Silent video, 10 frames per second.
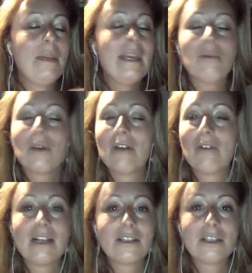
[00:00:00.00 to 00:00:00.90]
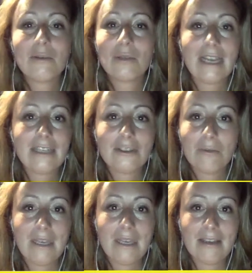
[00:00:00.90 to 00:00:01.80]
and whatever else you would like to
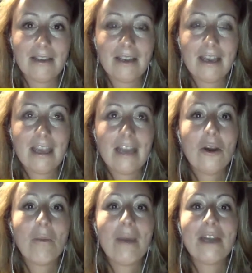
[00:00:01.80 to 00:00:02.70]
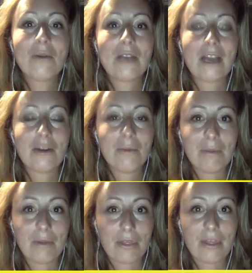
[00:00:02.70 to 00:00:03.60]
be, no matter what other
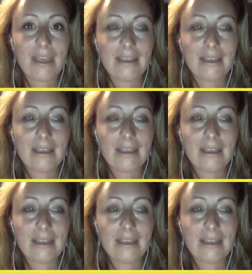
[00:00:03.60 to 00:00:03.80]
people think?